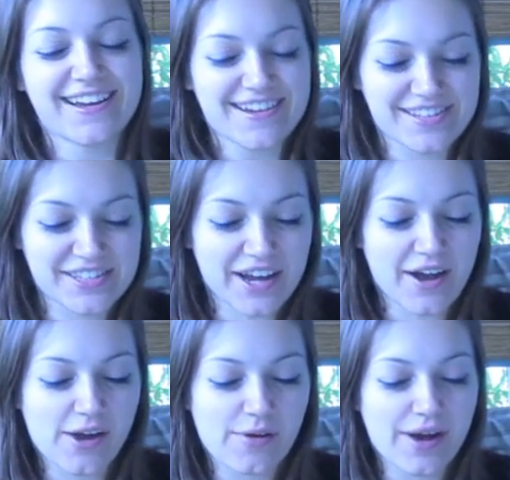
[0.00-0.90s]

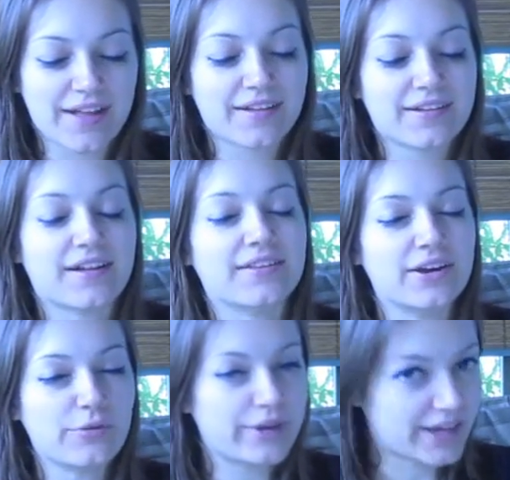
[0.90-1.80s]
So, a
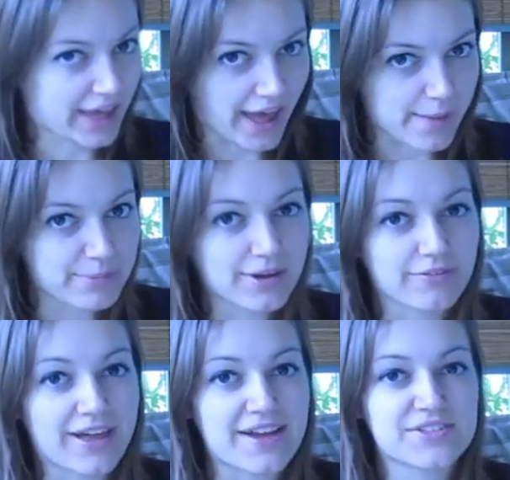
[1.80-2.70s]
little recap
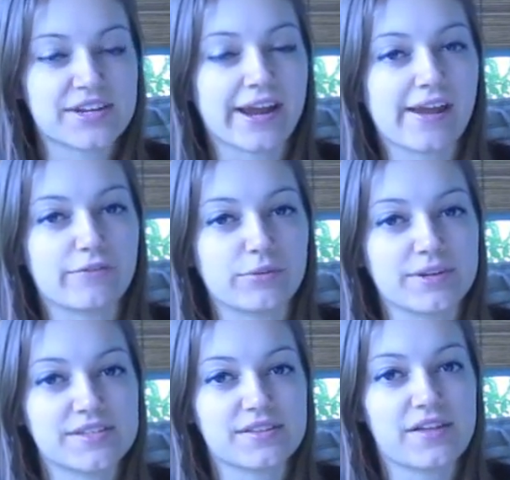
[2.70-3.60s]
of last night if you
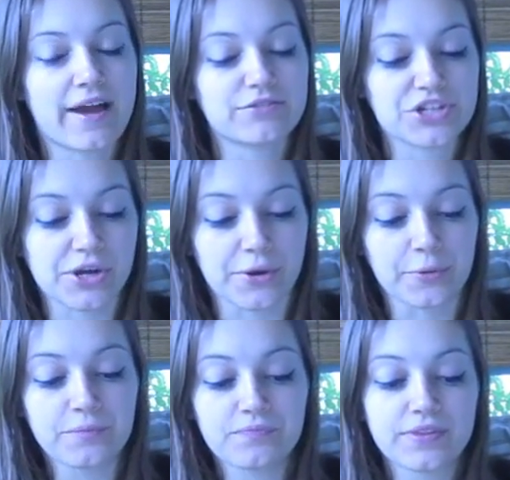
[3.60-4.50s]
missed the live show.